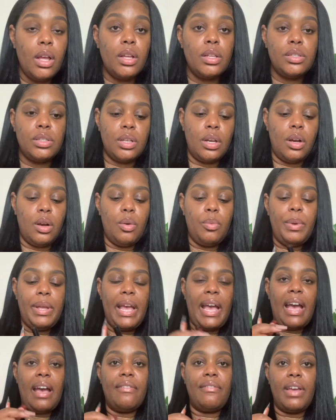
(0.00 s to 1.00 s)
So we
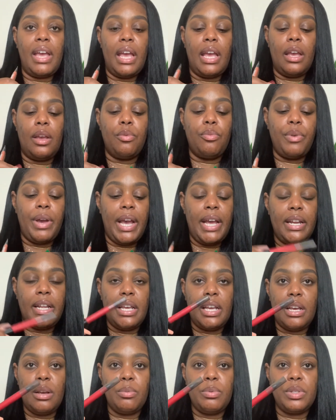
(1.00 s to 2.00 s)
have a red
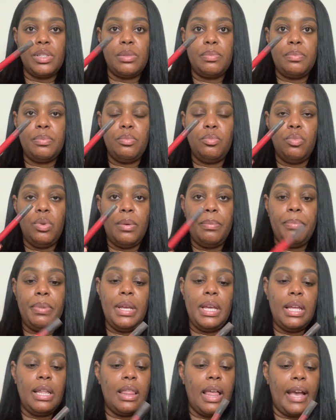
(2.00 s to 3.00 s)
here, which would
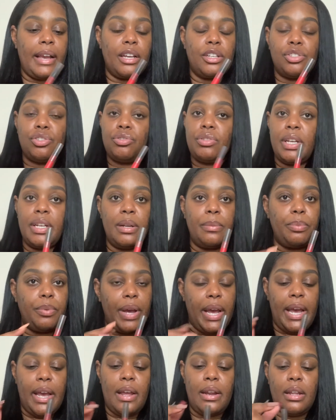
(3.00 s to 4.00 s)
be like a straight up
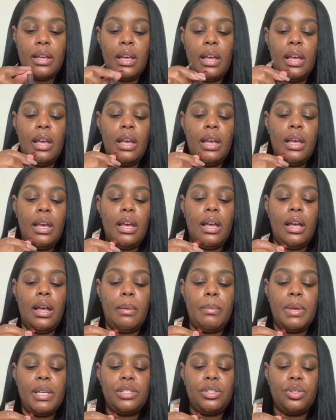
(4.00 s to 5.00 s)
red.
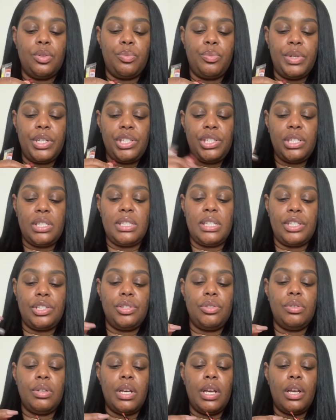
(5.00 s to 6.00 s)
It's the richest
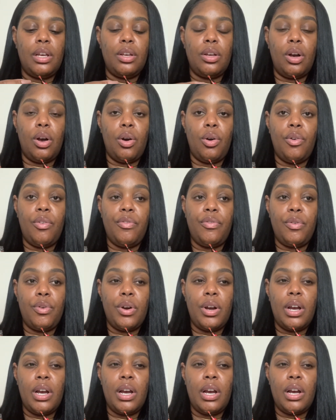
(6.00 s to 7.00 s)
that you can go
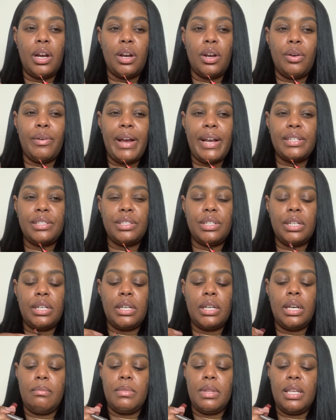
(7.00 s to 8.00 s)
for a
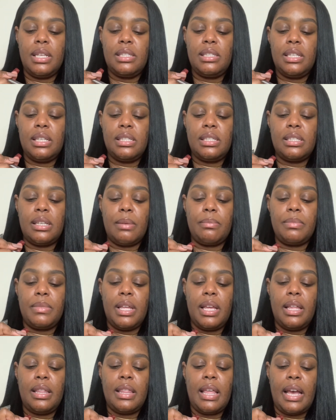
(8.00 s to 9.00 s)
corrector. This is
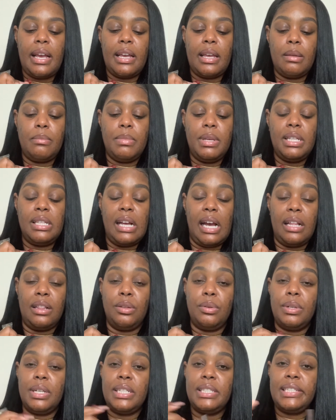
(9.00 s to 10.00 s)
something that can be
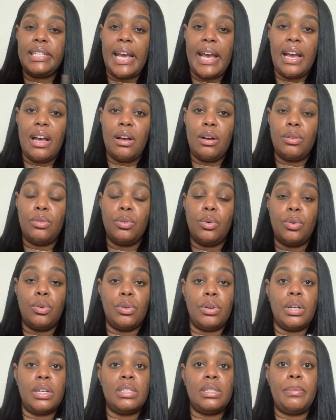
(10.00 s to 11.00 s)
diluted down,
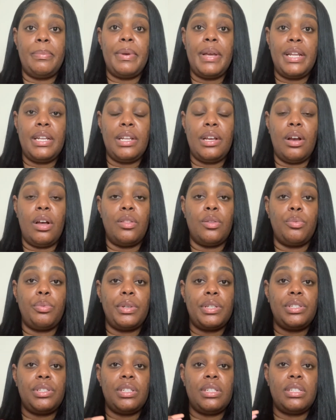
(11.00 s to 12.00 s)
or depending on the
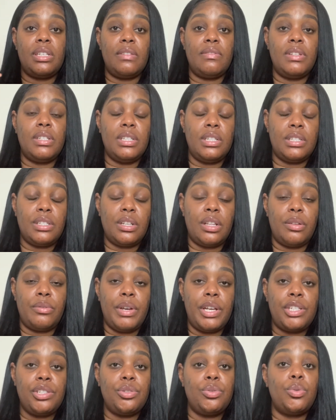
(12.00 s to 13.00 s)
richness of the
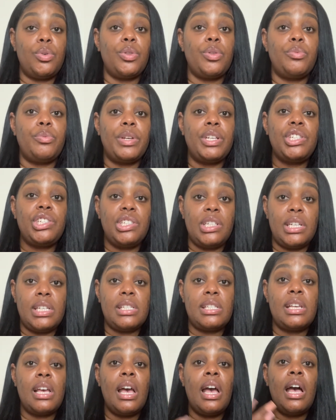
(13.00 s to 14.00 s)
discoloration or the
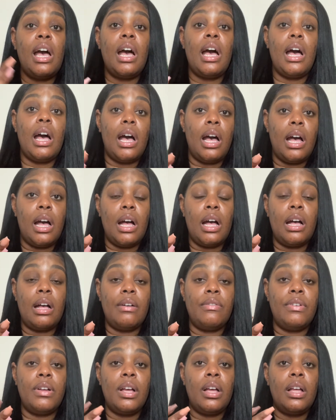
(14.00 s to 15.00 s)
richness
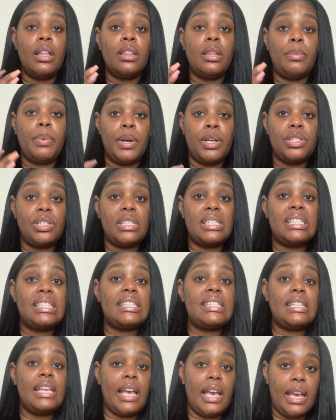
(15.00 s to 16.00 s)
of the person's
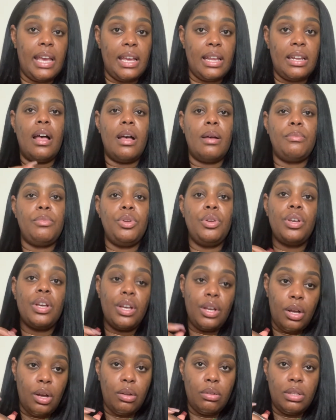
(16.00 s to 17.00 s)
skin, you
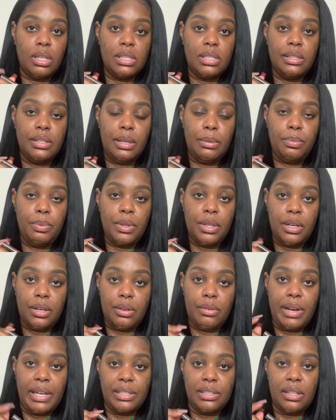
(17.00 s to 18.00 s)
can go this deep with a
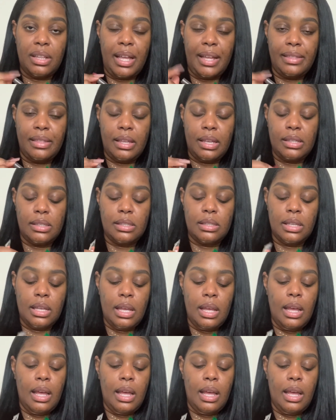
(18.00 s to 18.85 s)
corrector like this.